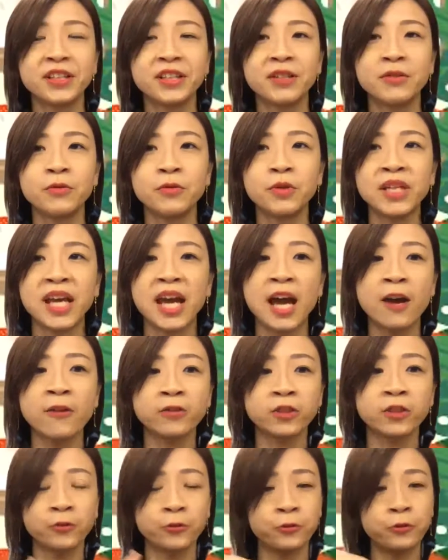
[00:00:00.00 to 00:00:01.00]
we have
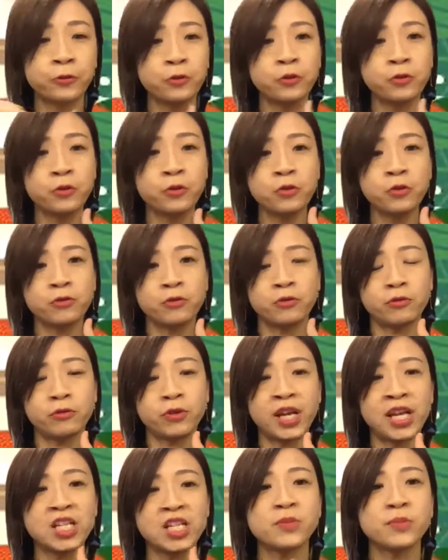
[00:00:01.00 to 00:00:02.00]
the full
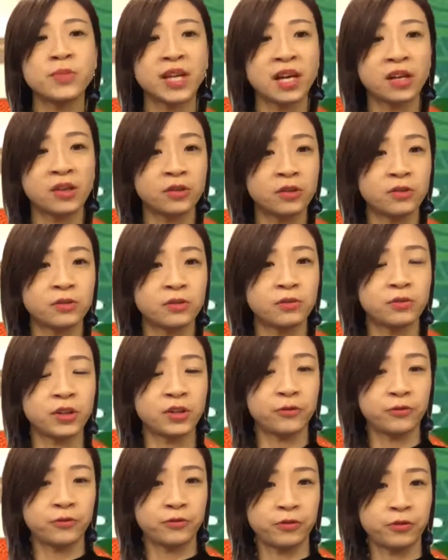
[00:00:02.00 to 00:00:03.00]
range piano
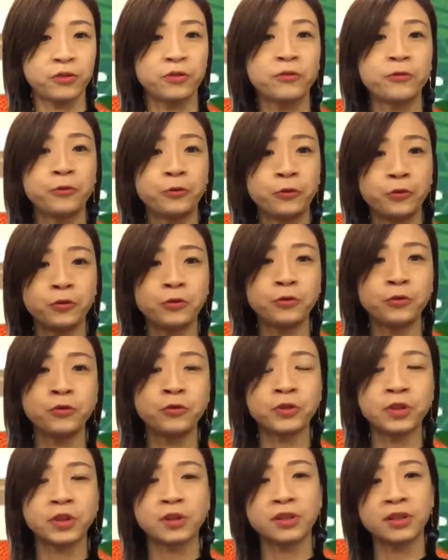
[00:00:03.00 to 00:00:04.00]
with
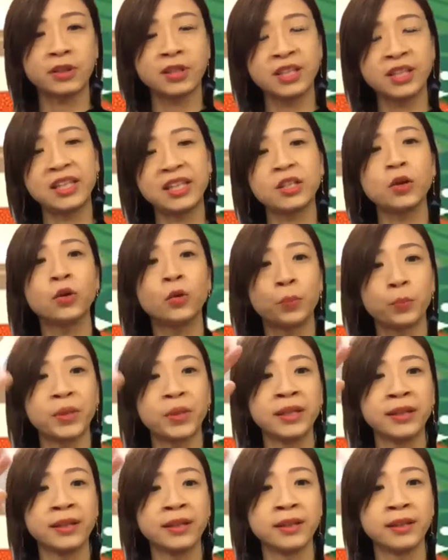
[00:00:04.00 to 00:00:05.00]
full lead
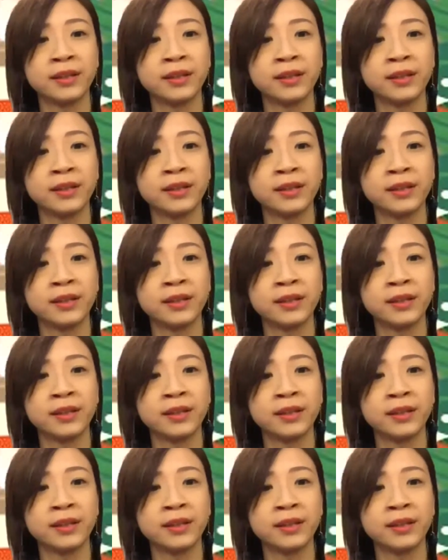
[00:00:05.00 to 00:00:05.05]
open.